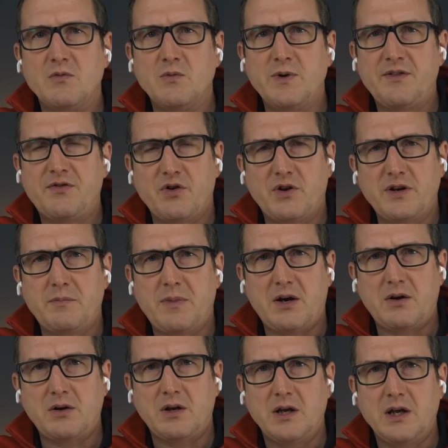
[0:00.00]
we thought
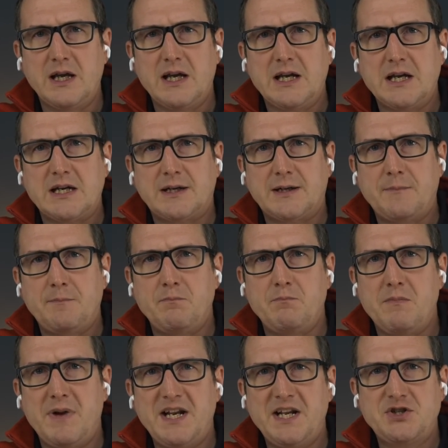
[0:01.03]
about um,
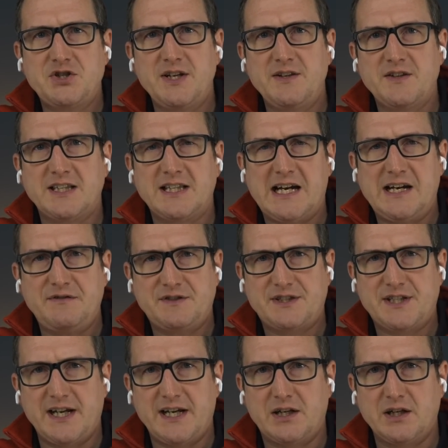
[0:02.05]
managing the
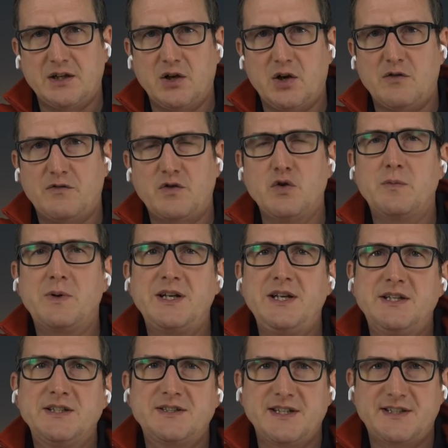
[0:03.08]
lifecycle of
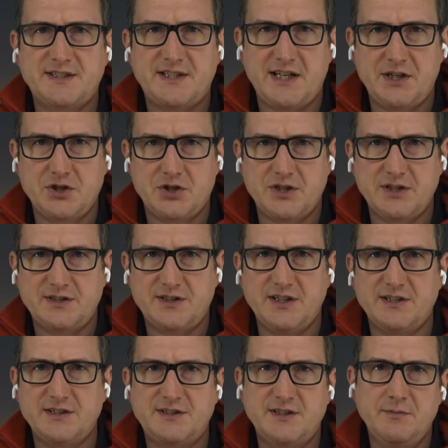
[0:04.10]
Kubernetes extensions
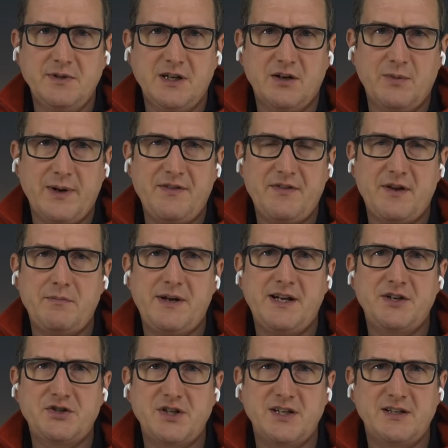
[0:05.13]
in a similar way than
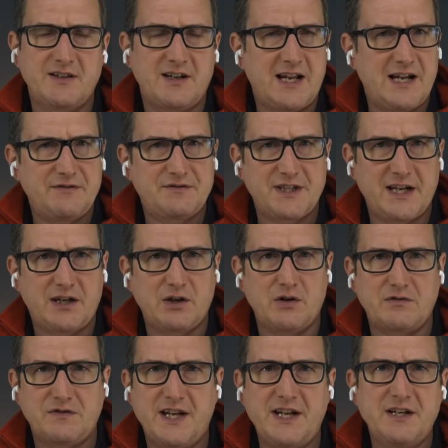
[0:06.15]
managing the lifecycle
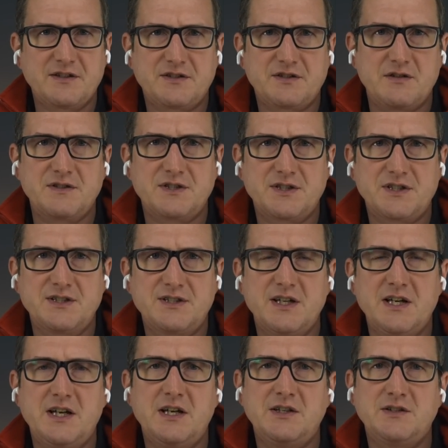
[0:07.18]
of data services.
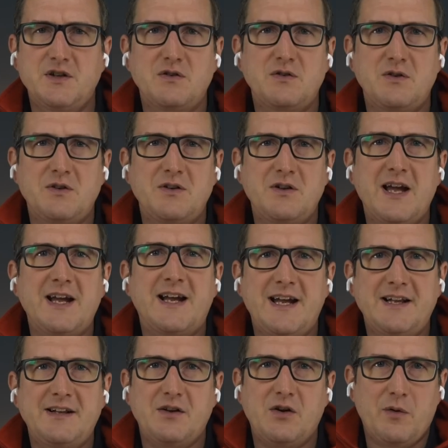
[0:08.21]
So
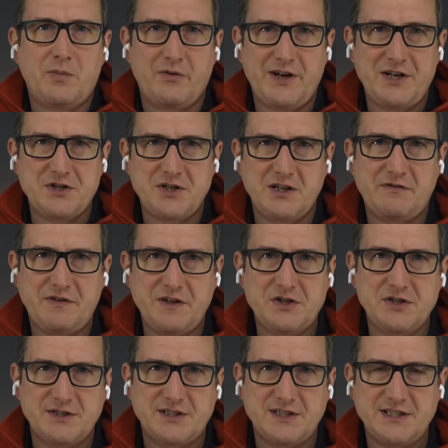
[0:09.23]
again, operational
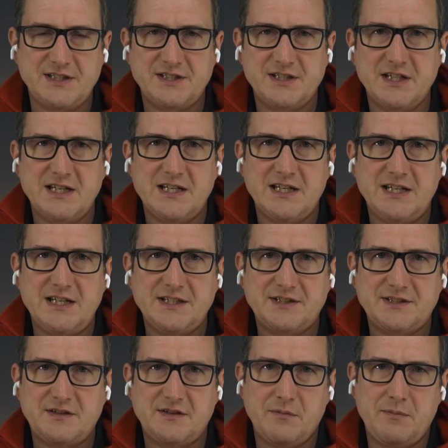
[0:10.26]
efficiencies
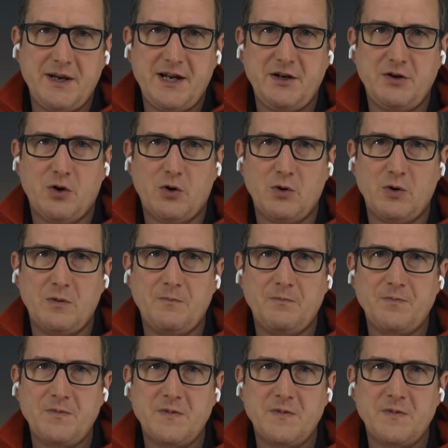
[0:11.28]
is the main goal.